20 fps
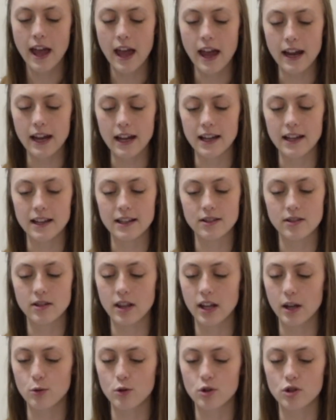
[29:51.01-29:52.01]
and
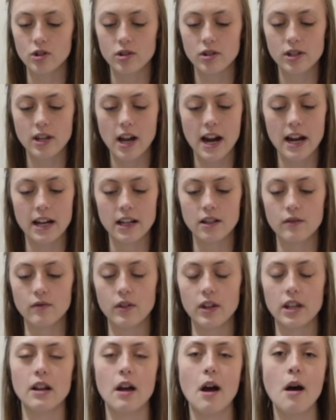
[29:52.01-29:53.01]
they were just kind of
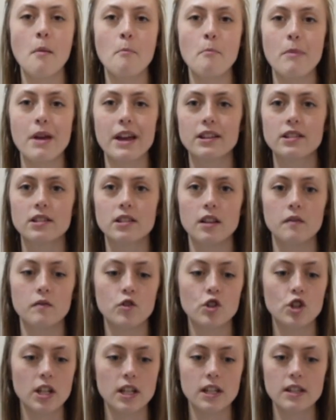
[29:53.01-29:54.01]
in a mix of
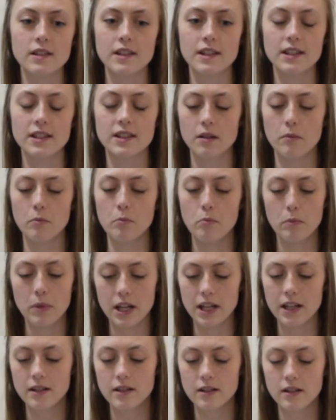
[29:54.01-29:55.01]
cheeses and
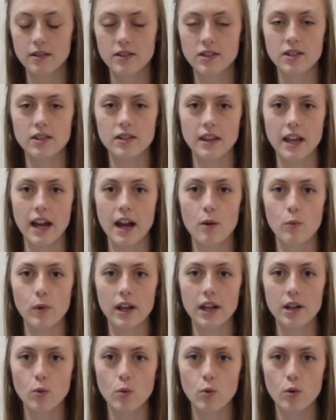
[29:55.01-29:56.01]
meats that we
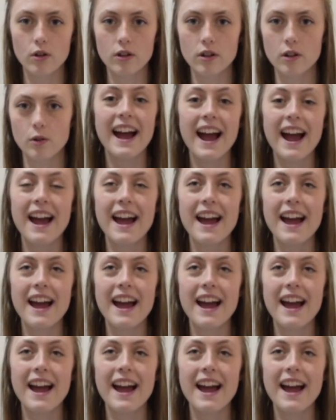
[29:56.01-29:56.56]
had ordered.